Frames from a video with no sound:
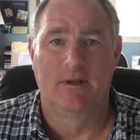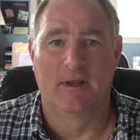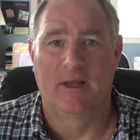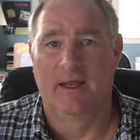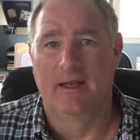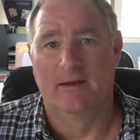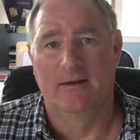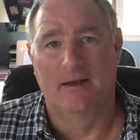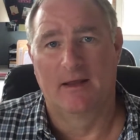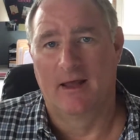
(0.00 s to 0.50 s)

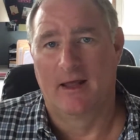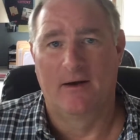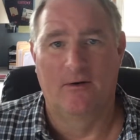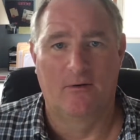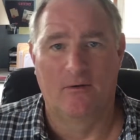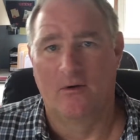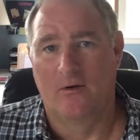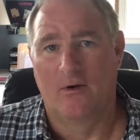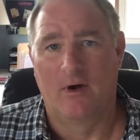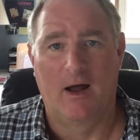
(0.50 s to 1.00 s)

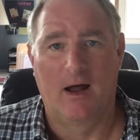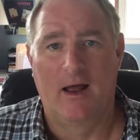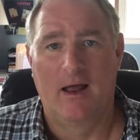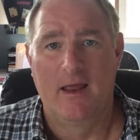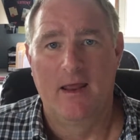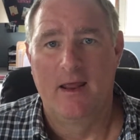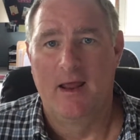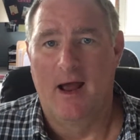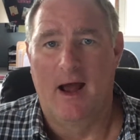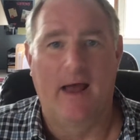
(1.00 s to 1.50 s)

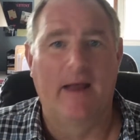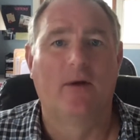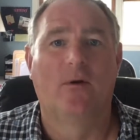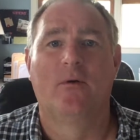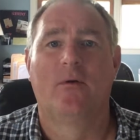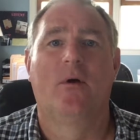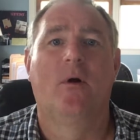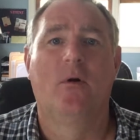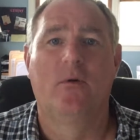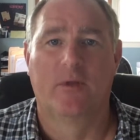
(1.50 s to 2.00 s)
I
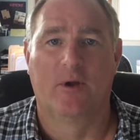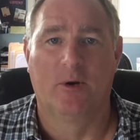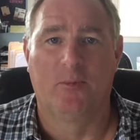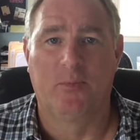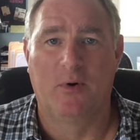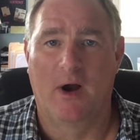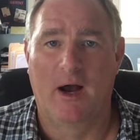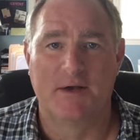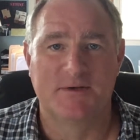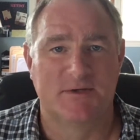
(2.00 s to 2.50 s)
don't know their
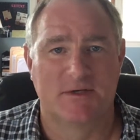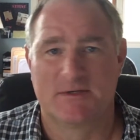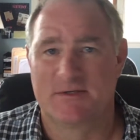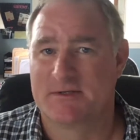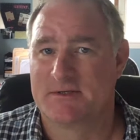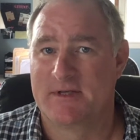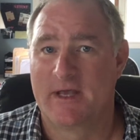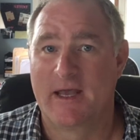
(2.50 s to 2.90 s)
processes.